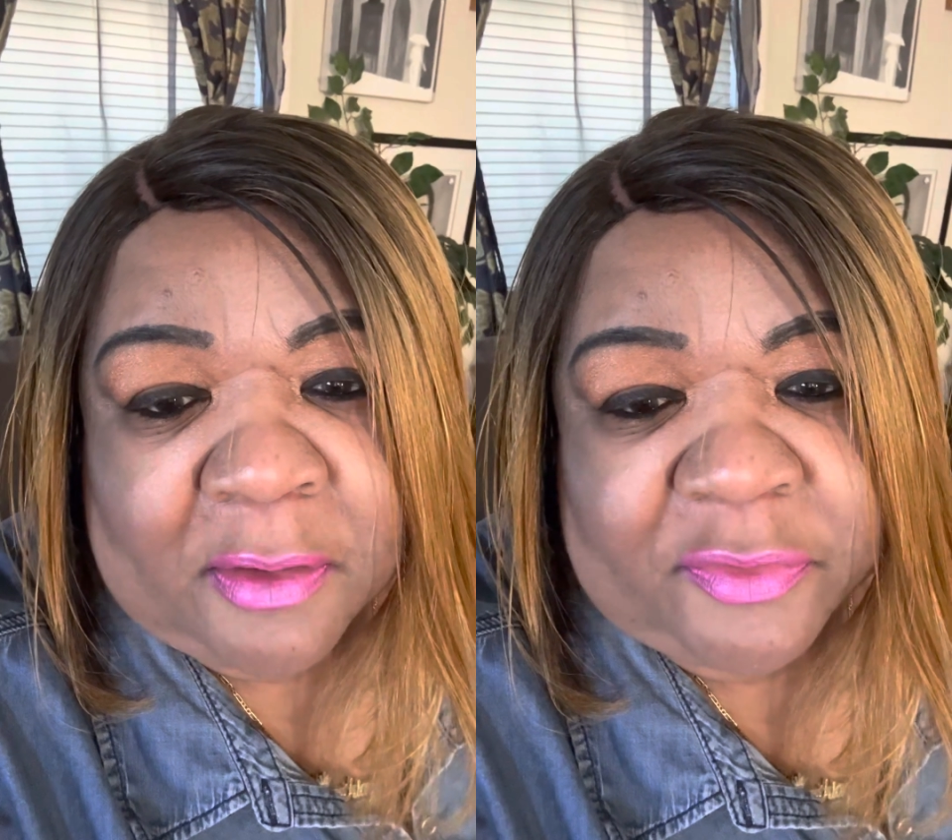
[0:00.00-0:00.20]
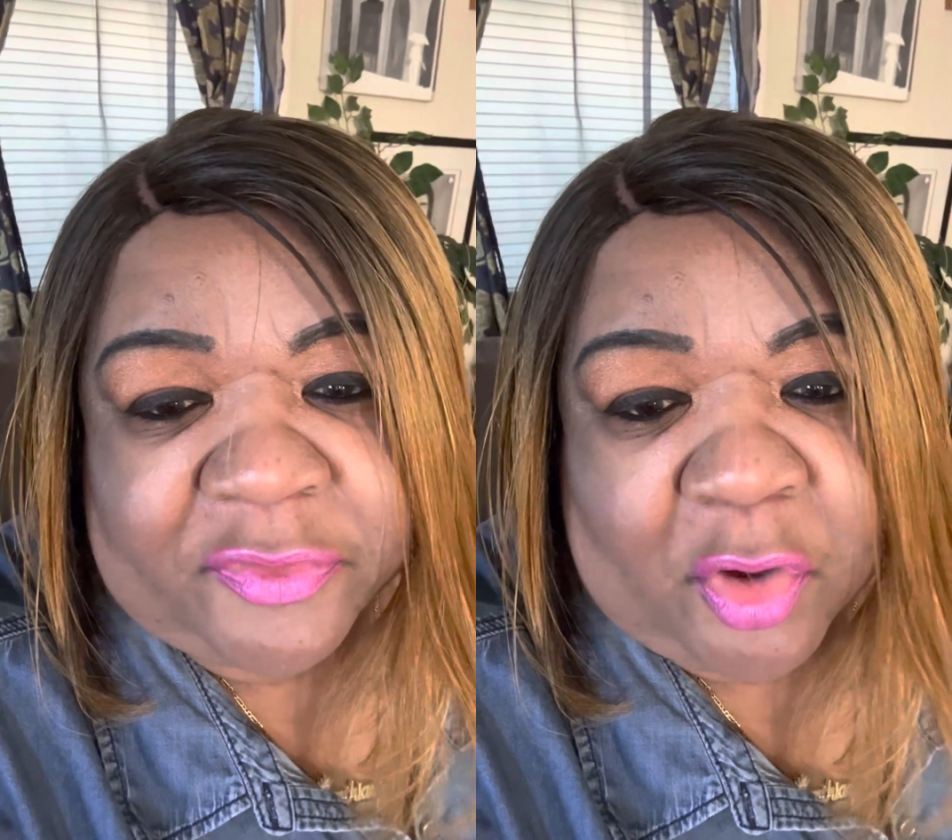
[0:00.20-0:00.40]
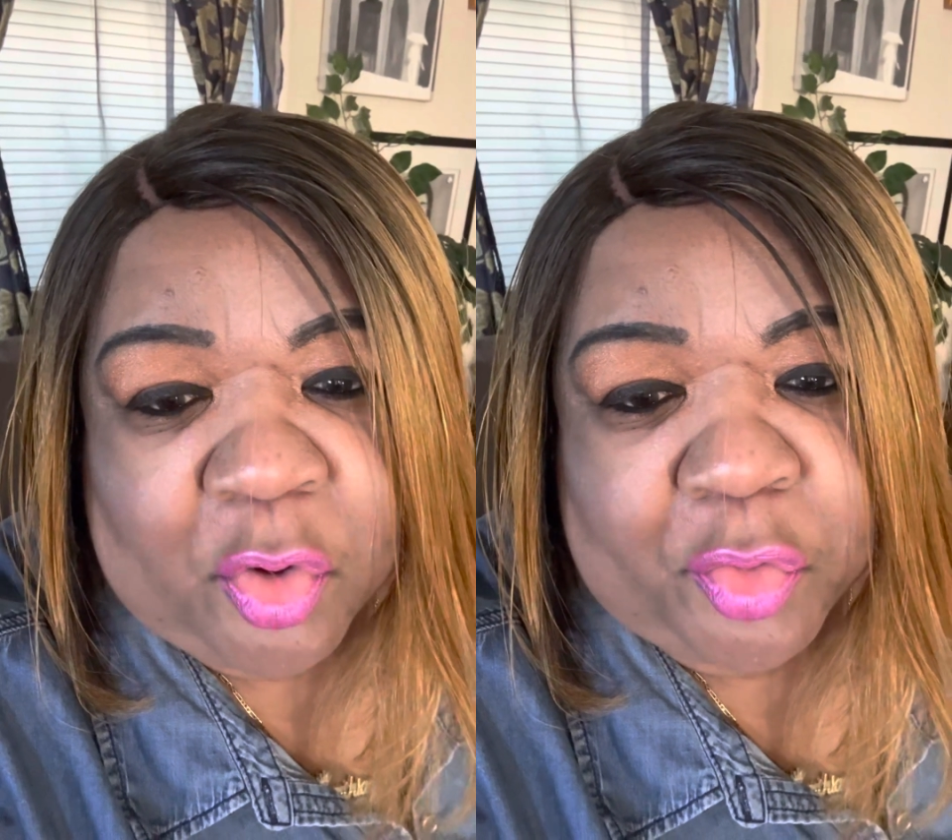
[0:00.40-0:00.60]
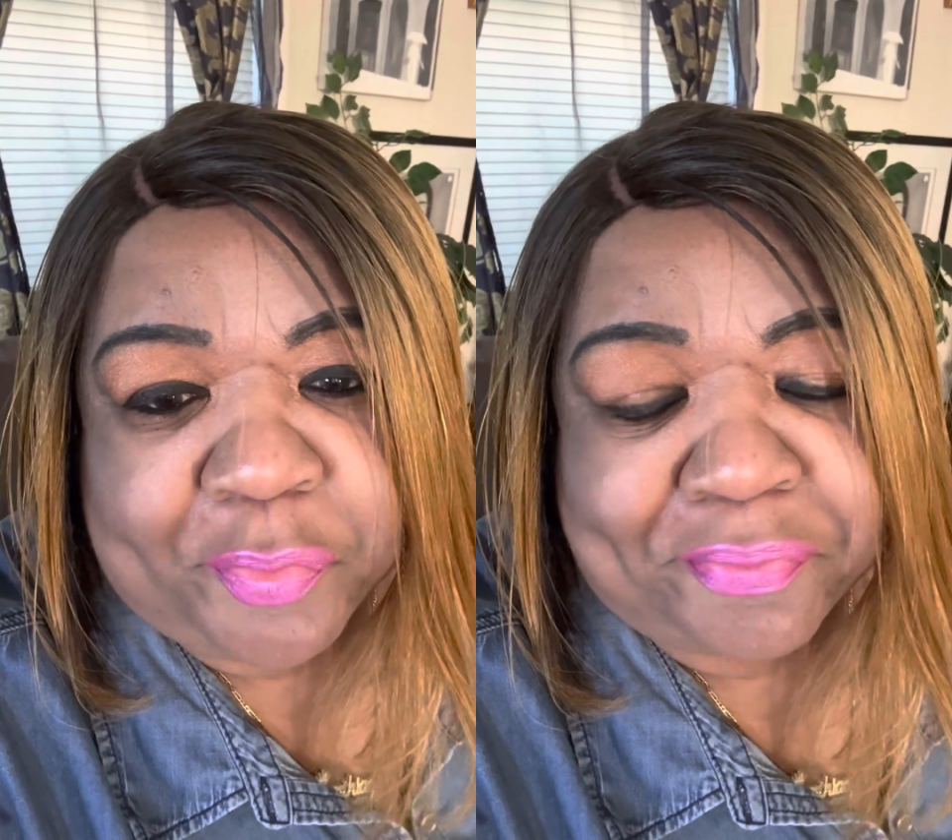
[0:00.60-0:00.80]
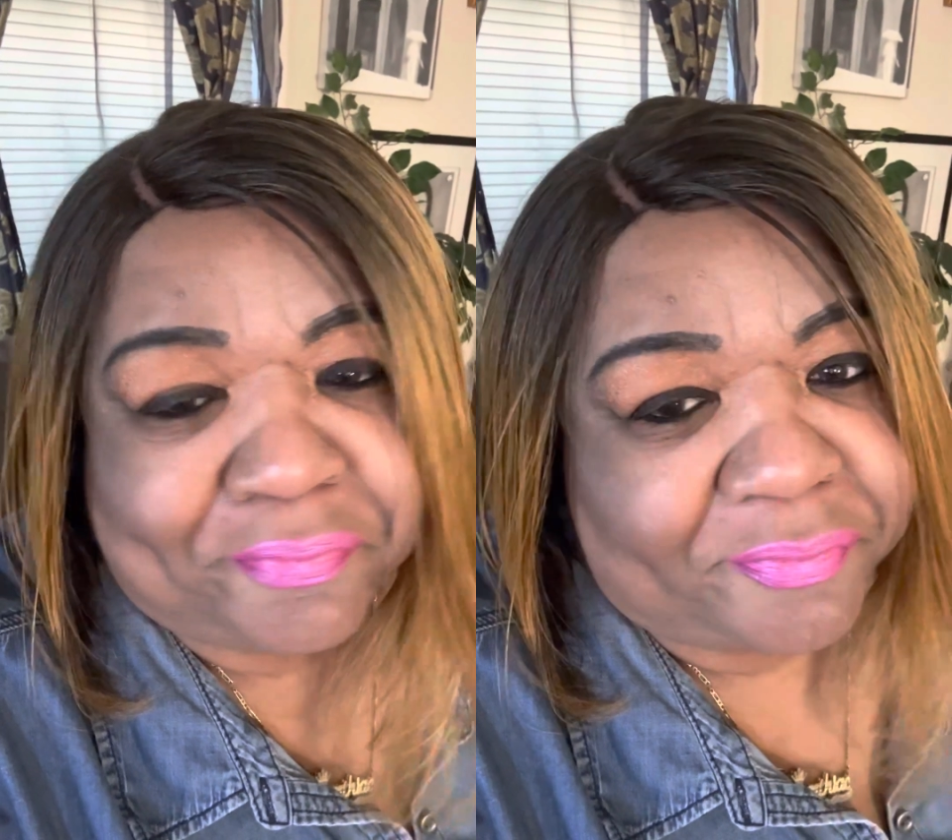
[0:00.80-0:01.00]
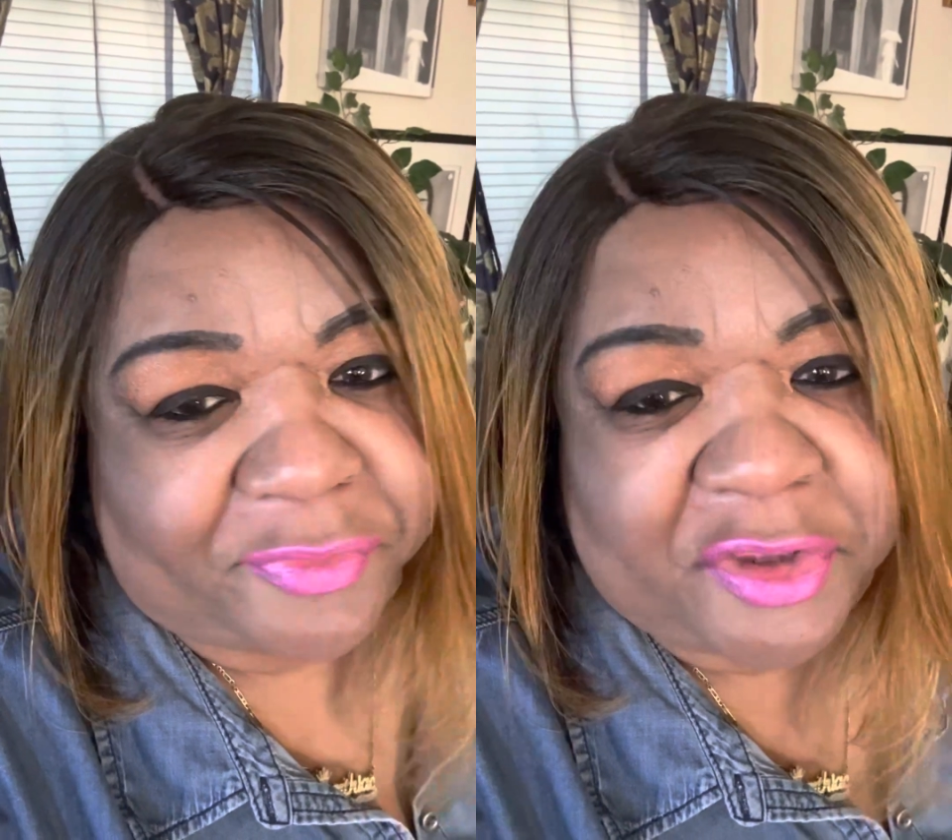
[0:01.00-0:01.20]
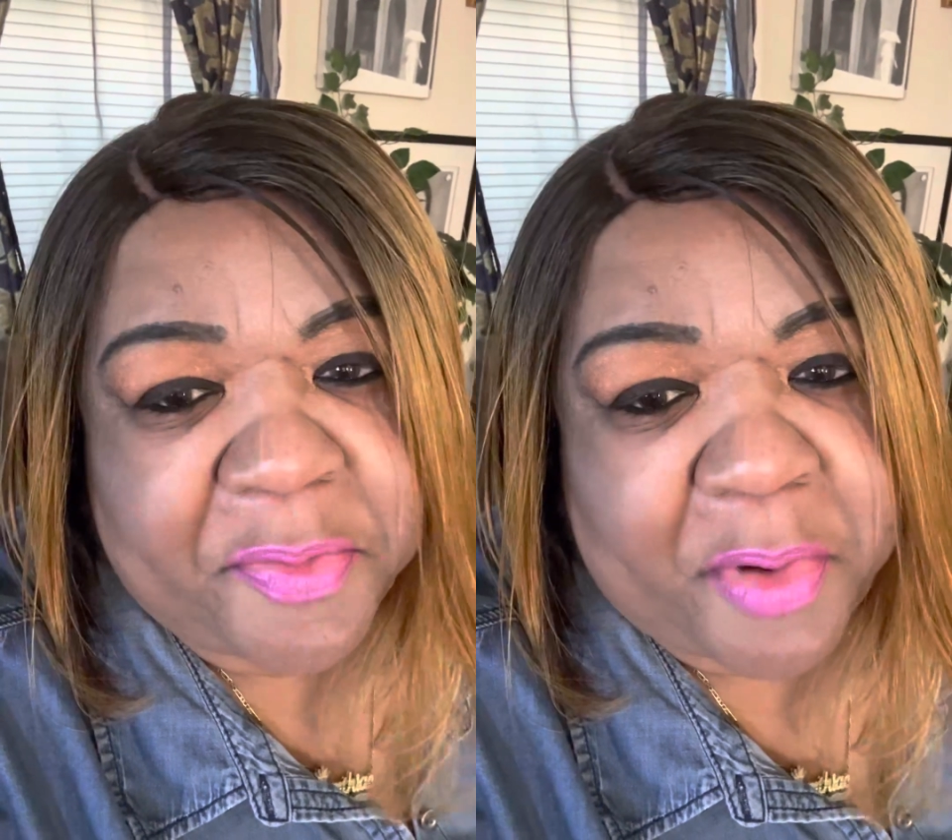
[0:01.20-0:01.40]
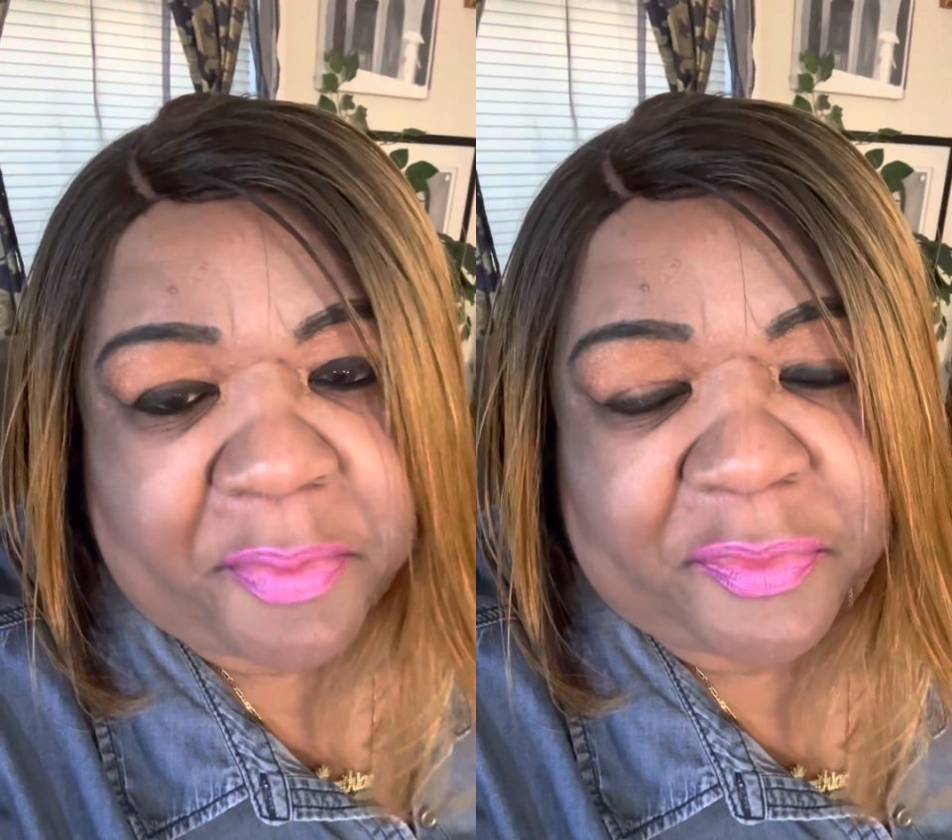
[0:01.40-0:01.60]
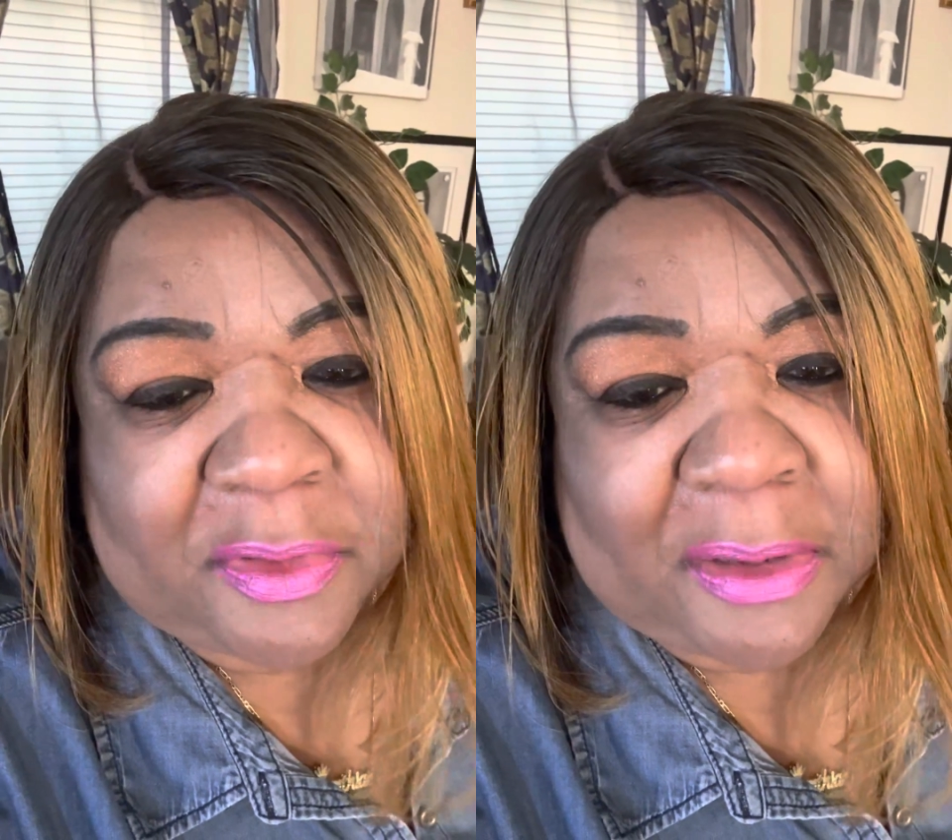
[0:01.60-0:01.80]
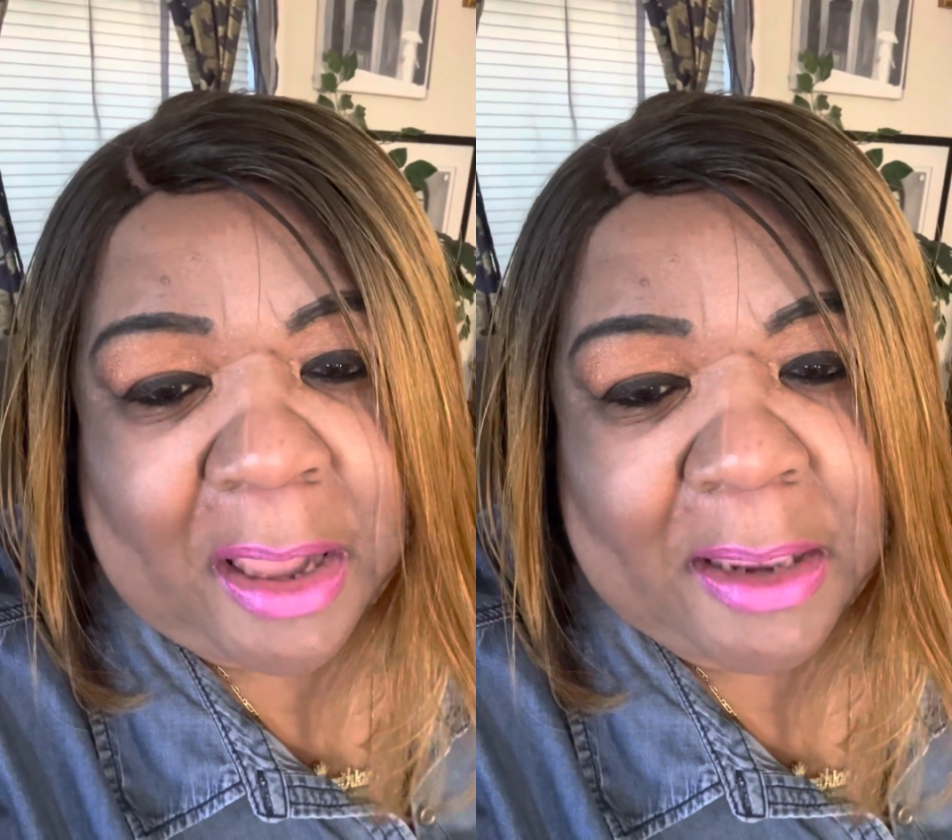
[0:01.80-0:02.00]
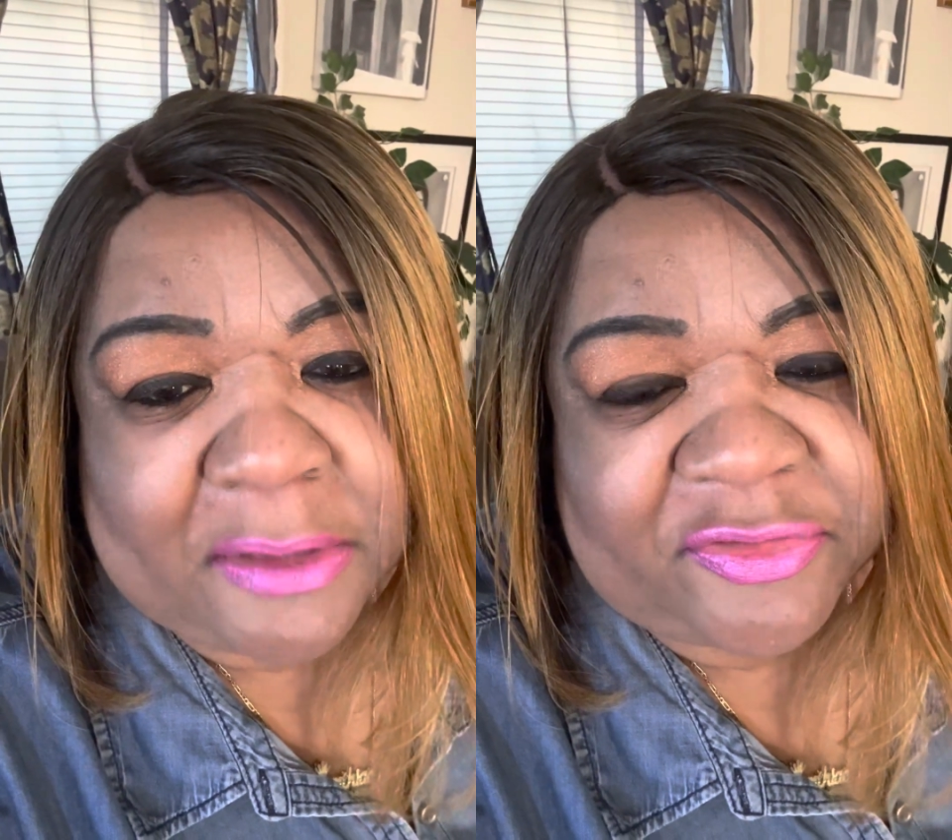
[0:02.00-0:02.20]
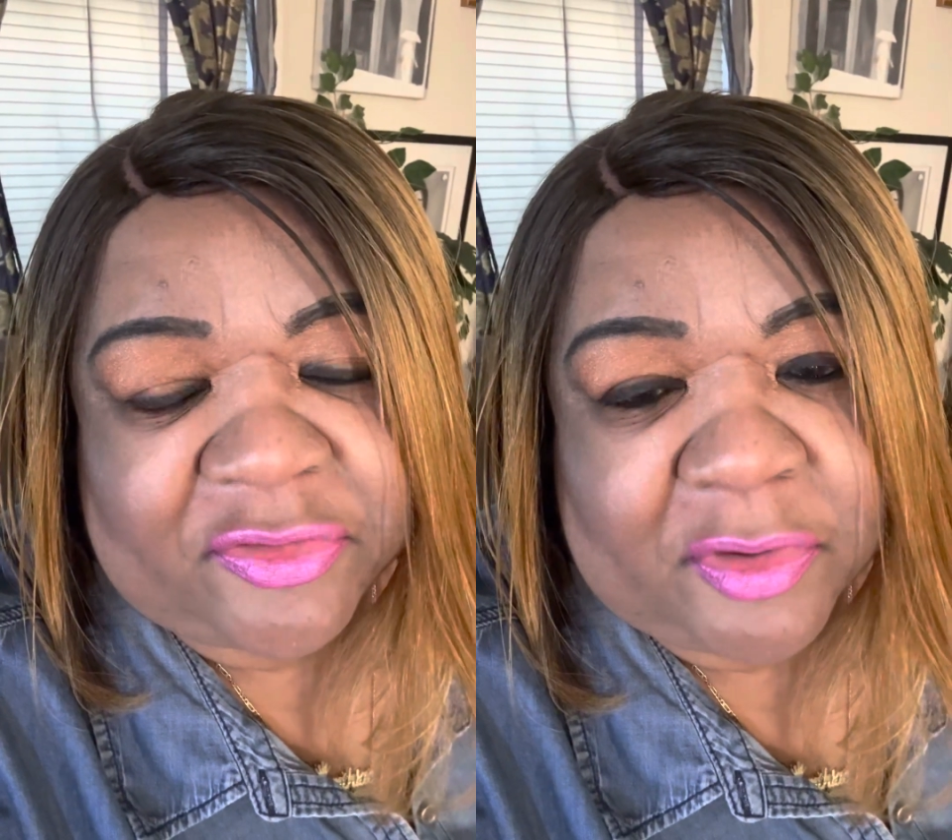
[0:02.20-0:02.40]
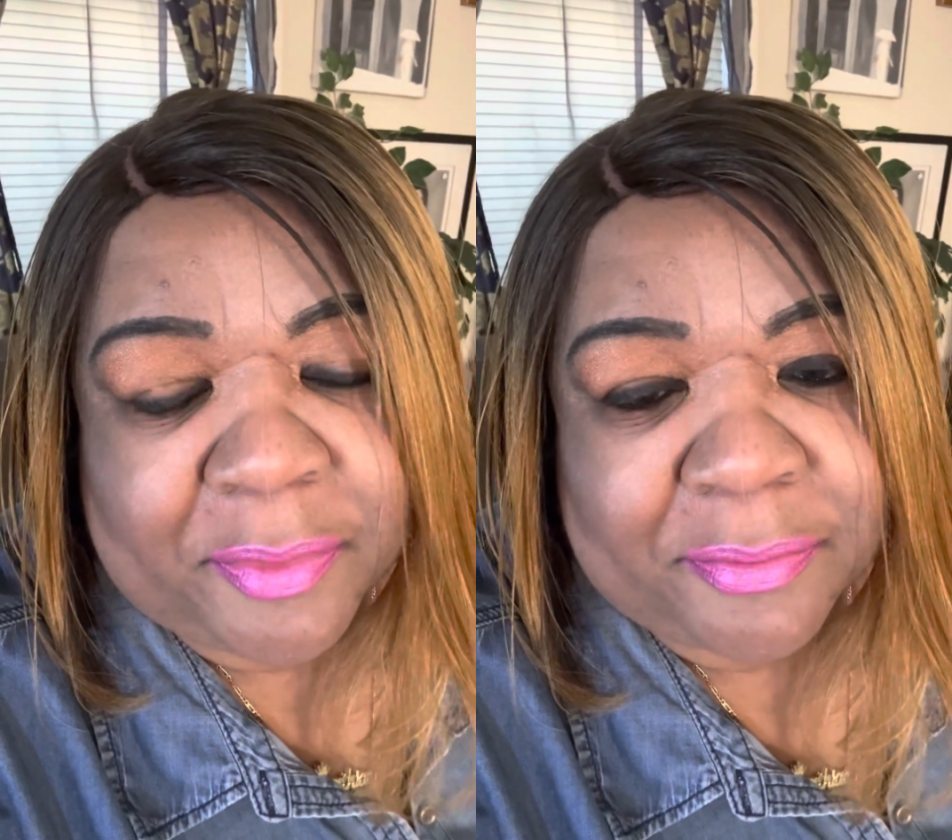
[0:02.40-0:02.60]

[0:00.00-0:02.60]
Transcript: So keep up the likes